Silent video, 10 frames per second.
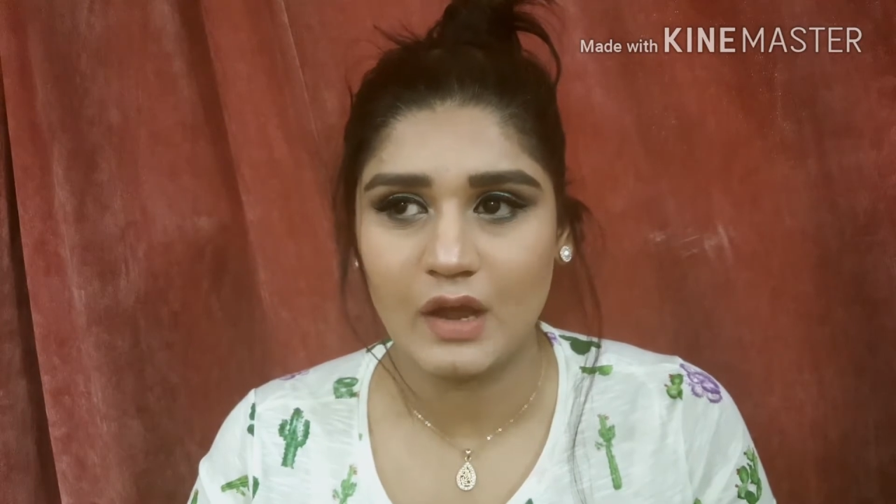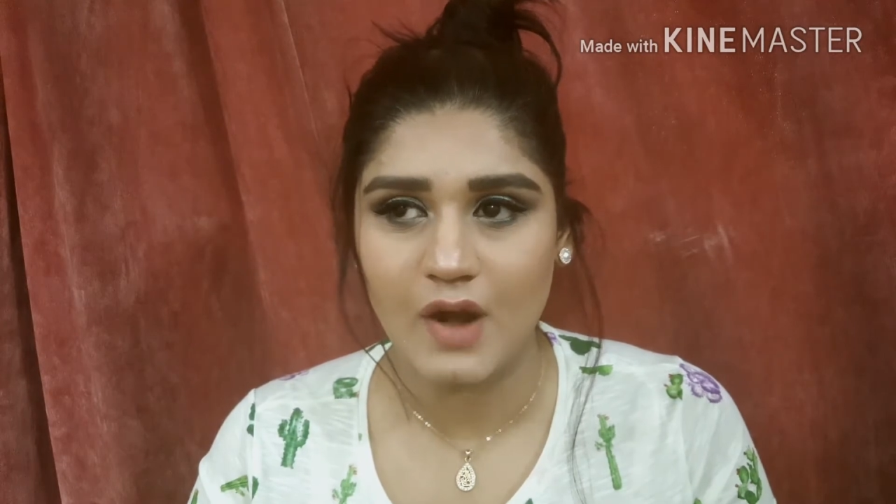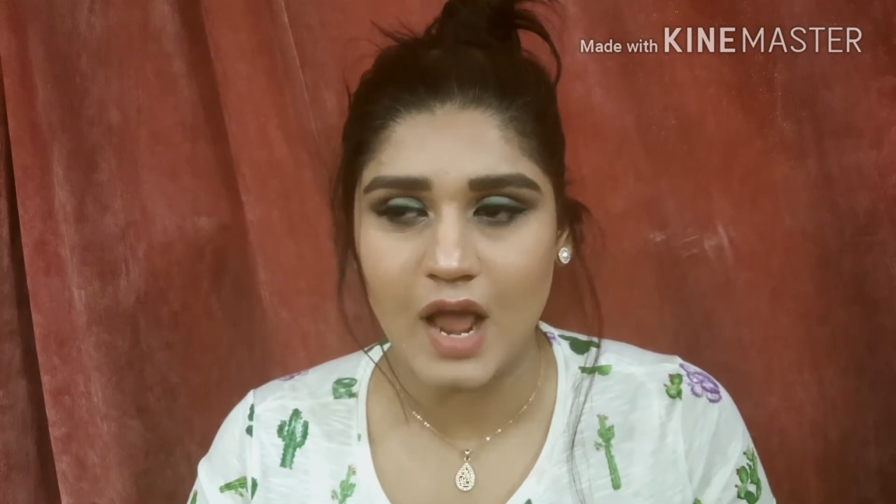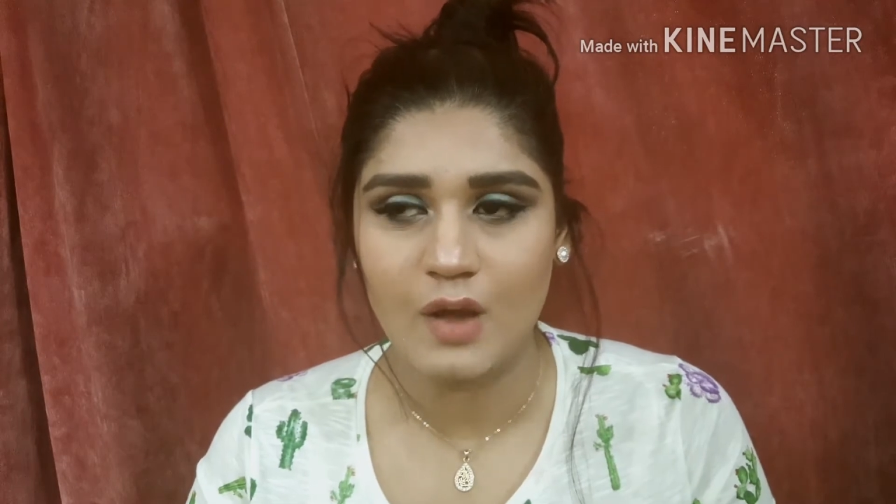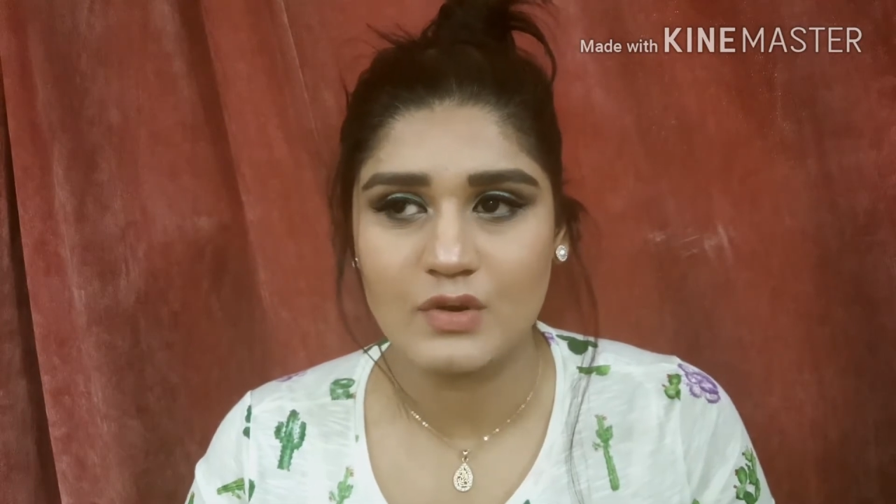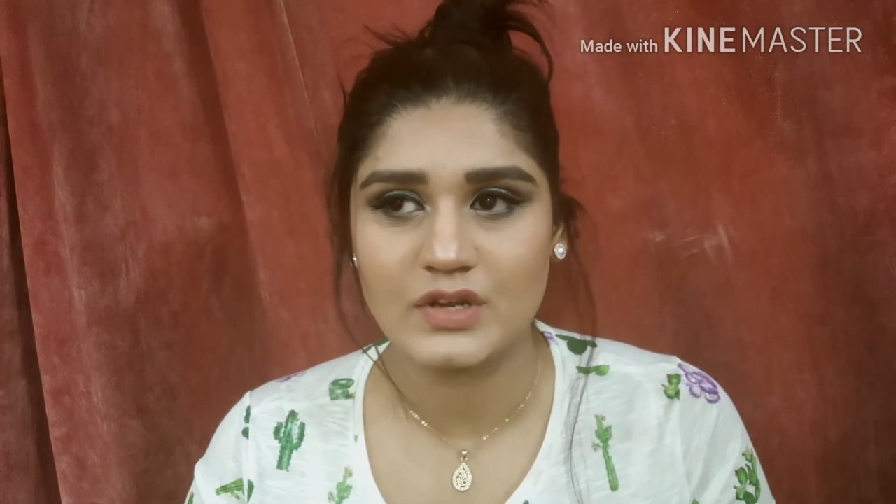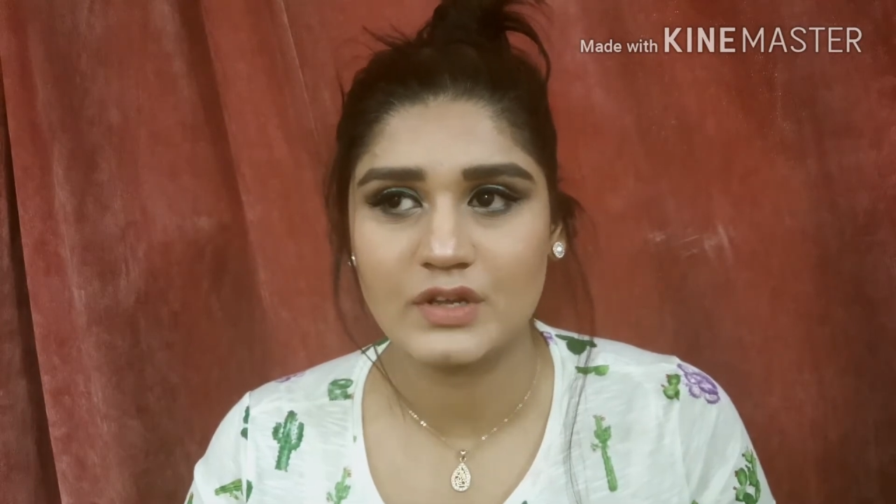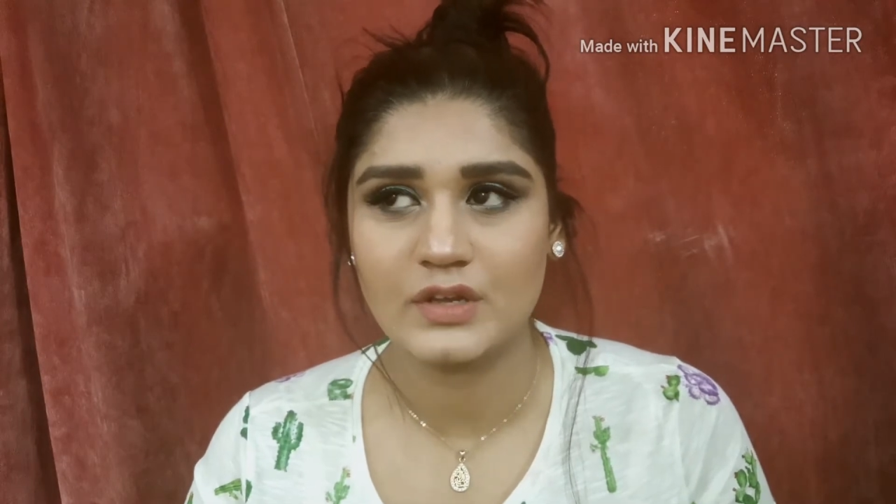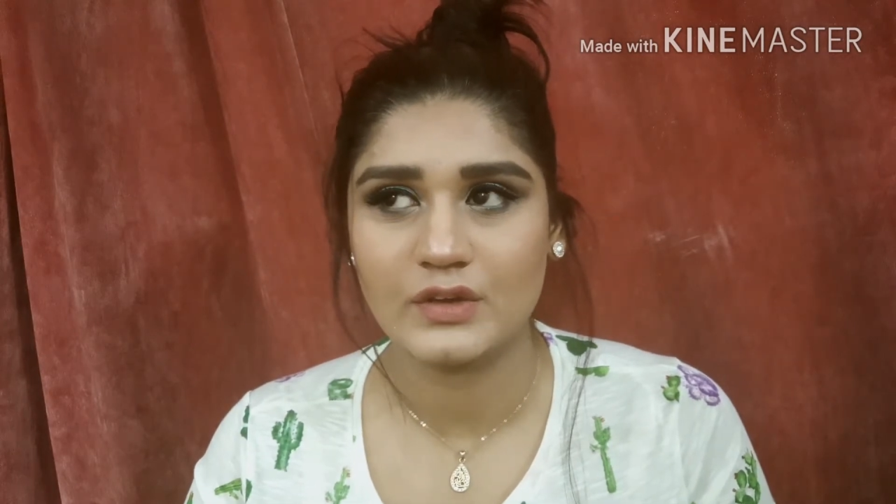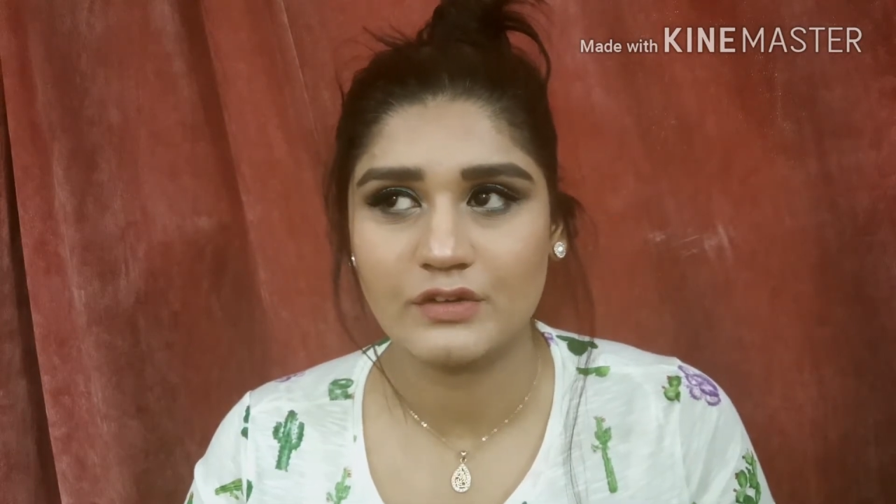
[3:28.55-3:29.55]
around
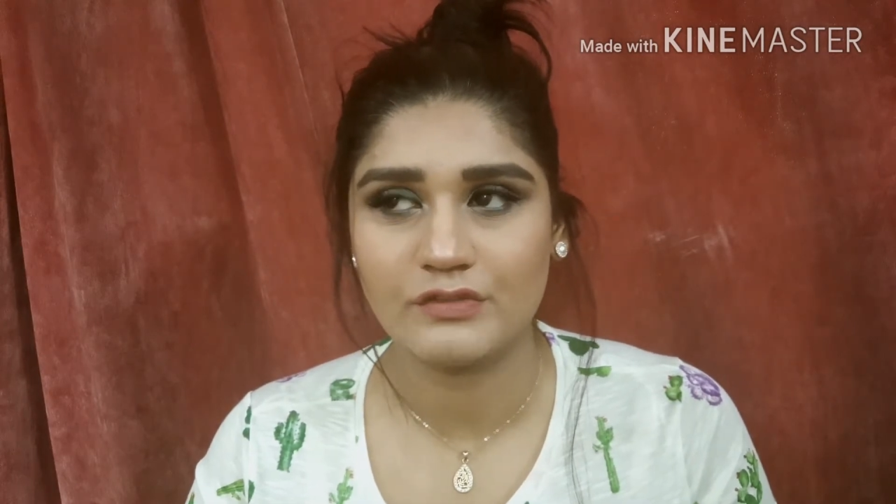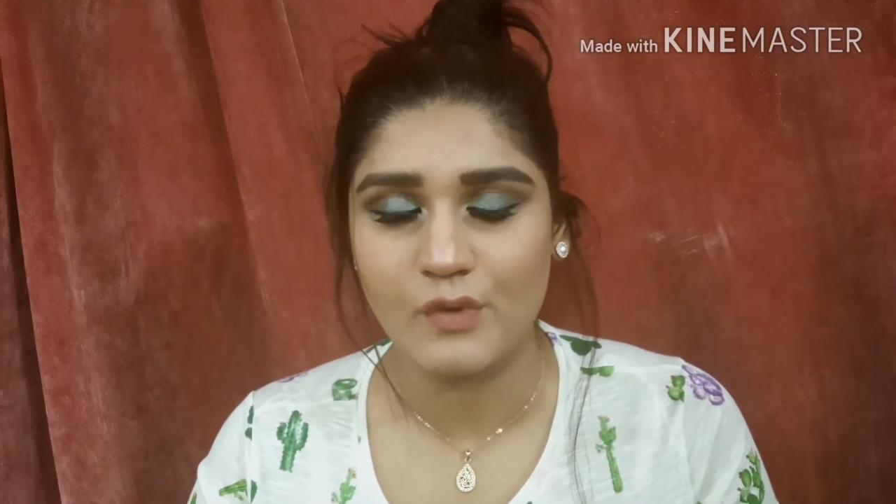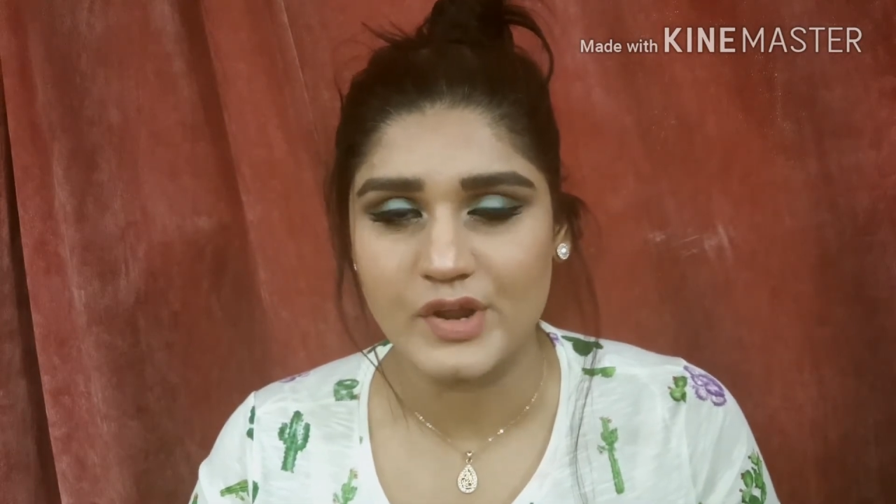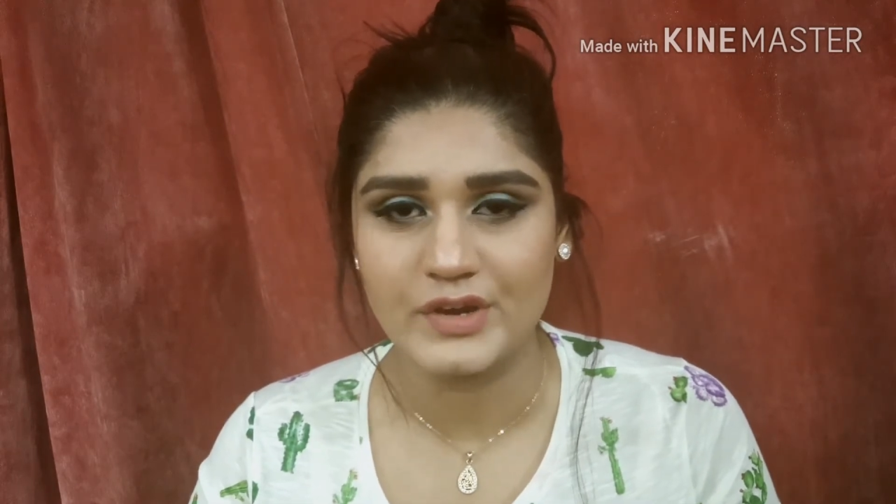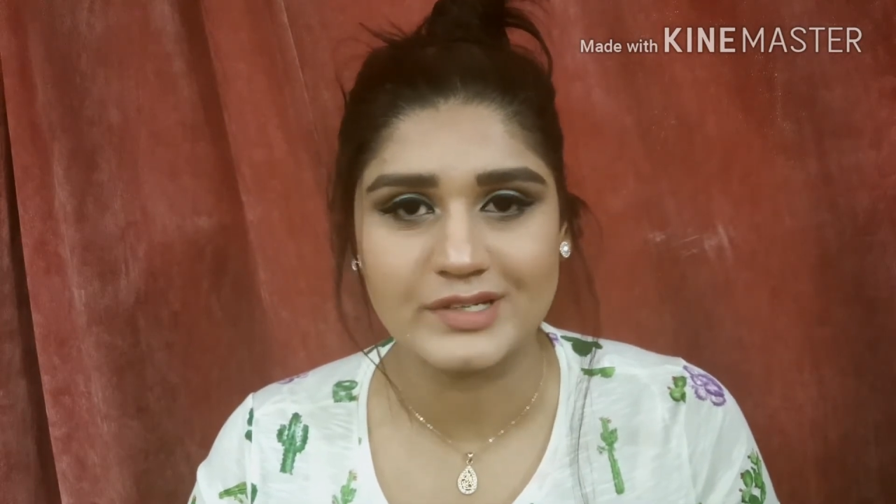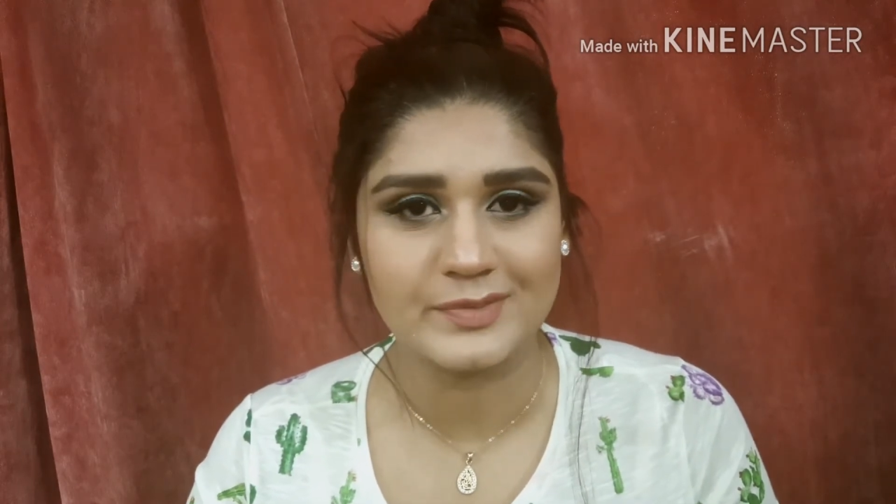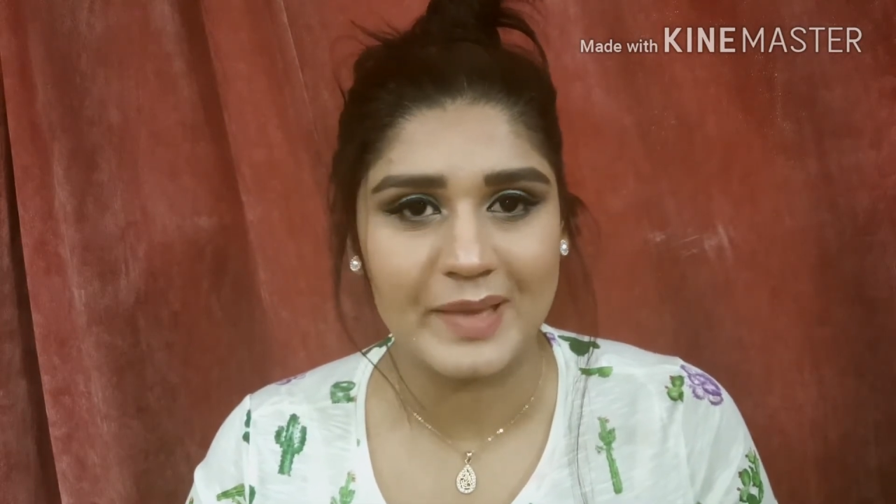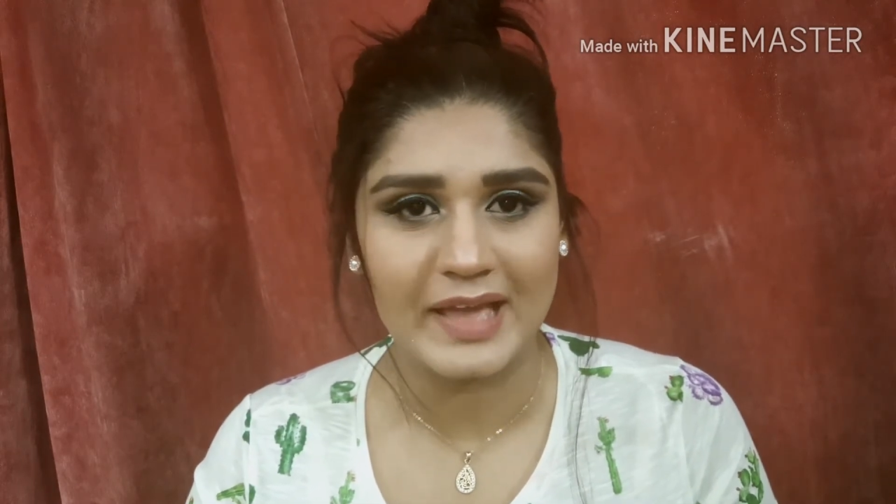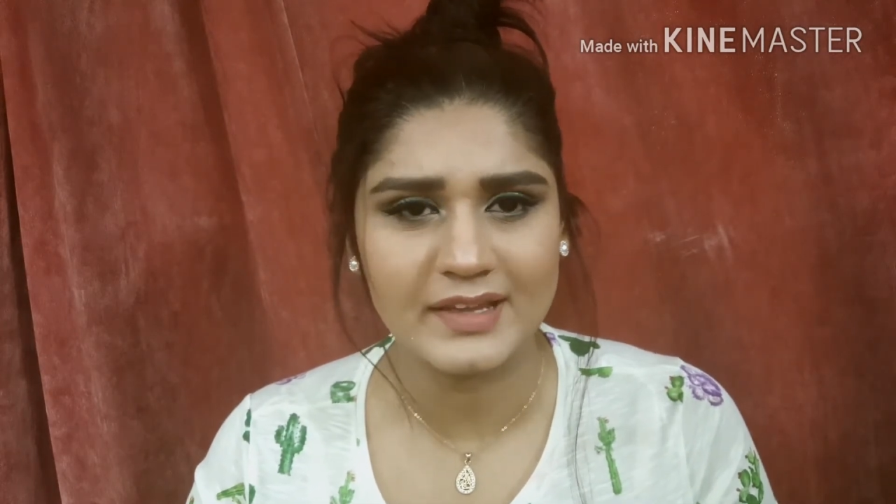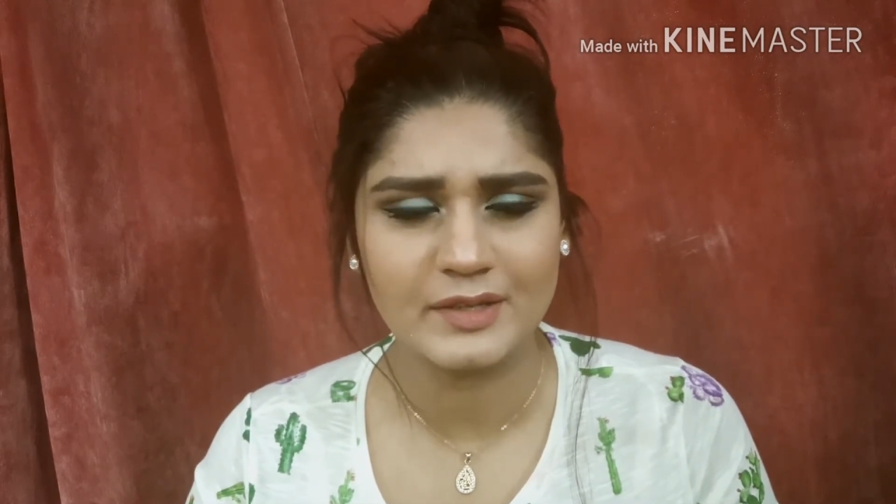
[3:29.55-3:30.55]
4 years
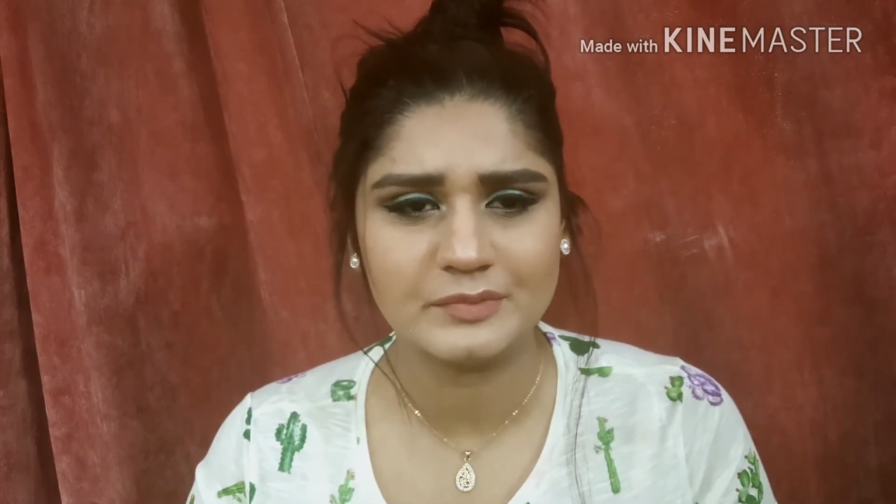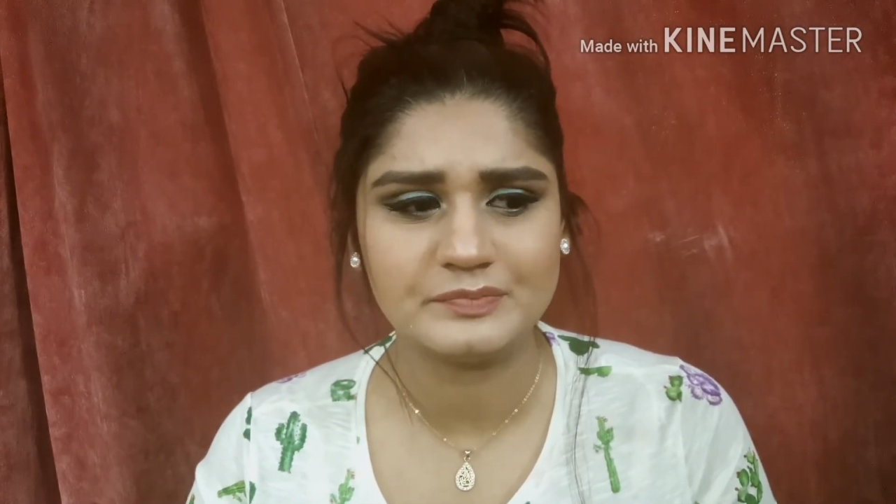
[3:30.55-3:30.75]
back.